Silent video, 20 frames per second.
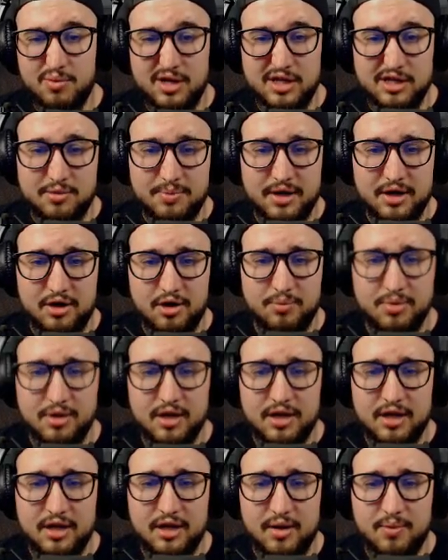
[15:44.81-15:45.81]
to pick our
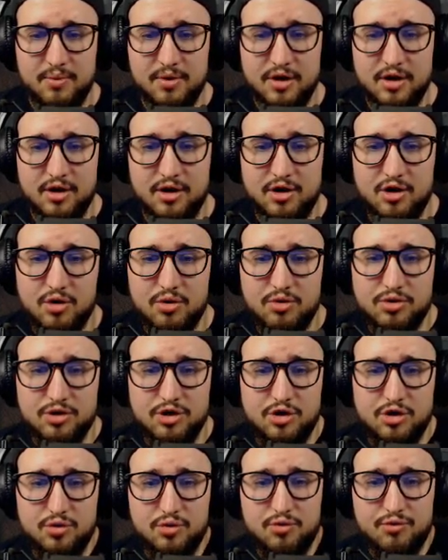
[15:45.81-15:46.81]
plugin, and we're going to go
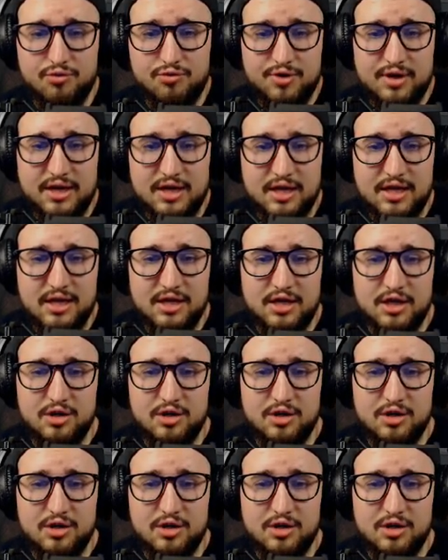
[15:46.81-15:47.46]
to re-EQ